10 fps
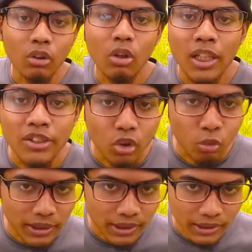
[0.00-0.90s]
college
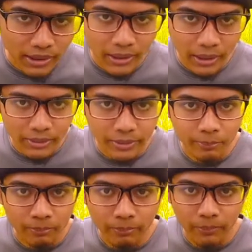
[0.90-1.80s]
community at
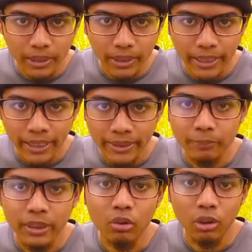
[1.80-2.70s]

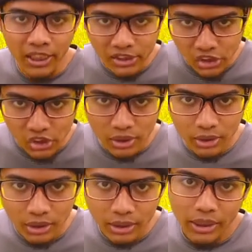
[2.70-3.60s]
my college,
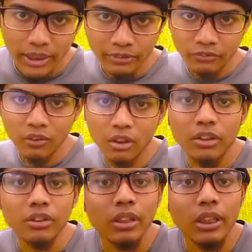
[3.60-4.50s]
and
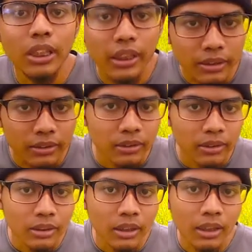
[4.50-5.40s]
volunteering
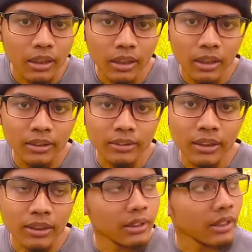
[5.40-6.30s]

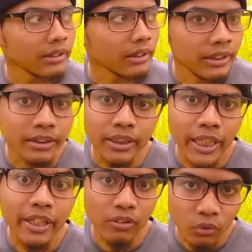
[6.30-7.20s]
such as in
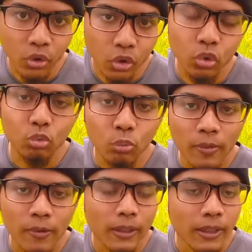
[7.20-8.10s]
AMOU,
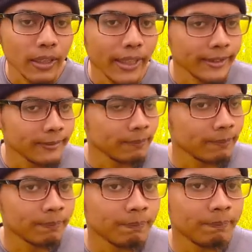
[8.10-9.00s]
and